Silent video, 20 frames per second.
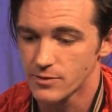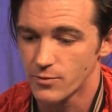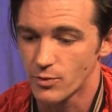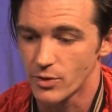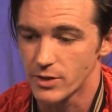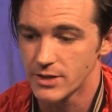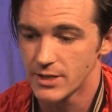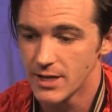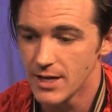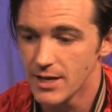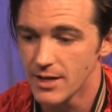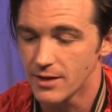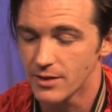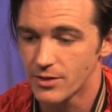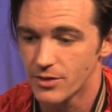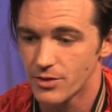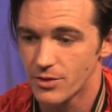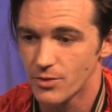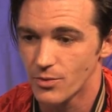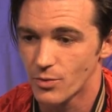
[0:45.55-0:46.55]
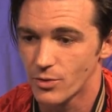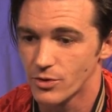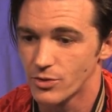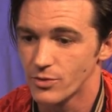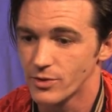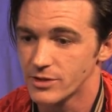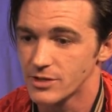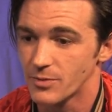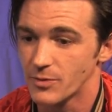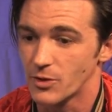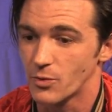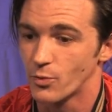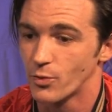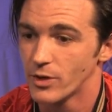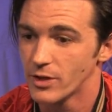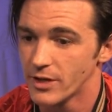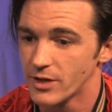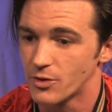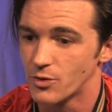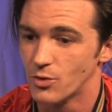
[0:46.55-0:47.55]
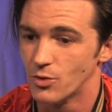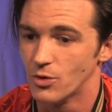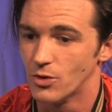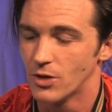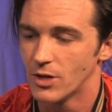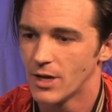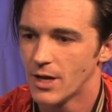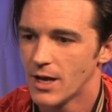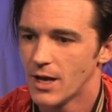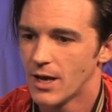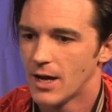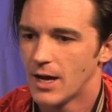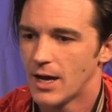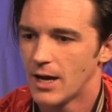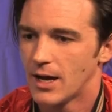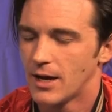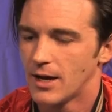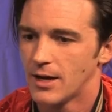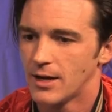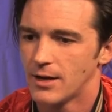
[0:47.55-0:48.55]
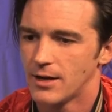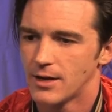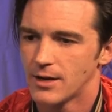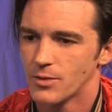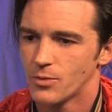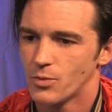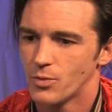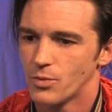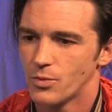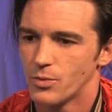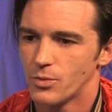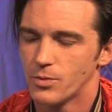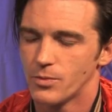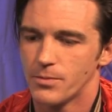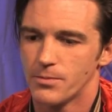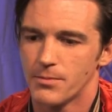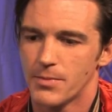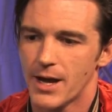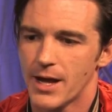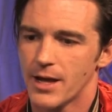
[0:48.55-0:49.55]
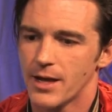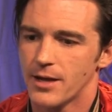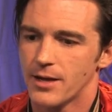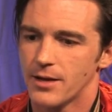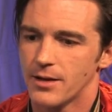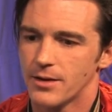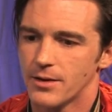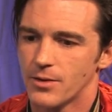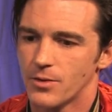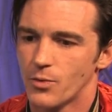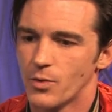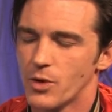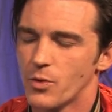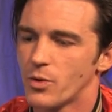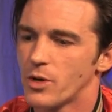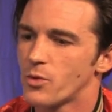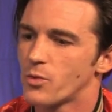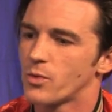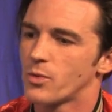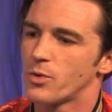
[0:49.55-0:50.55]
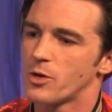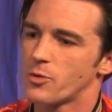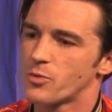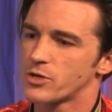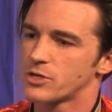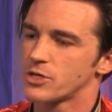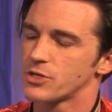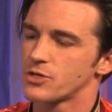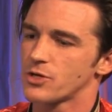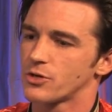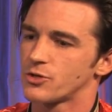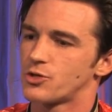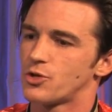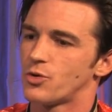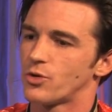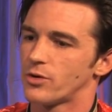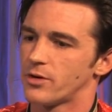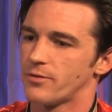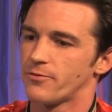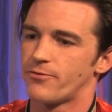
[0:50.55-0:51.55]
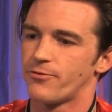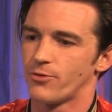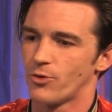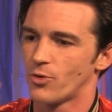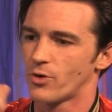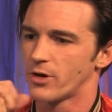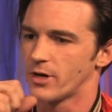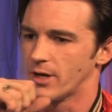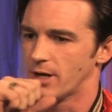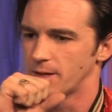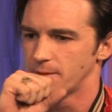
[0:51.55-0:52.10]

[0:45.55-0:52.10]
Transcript: 14th, we're doing something really cool. Uh, my we, we, we were just on tour in Florida,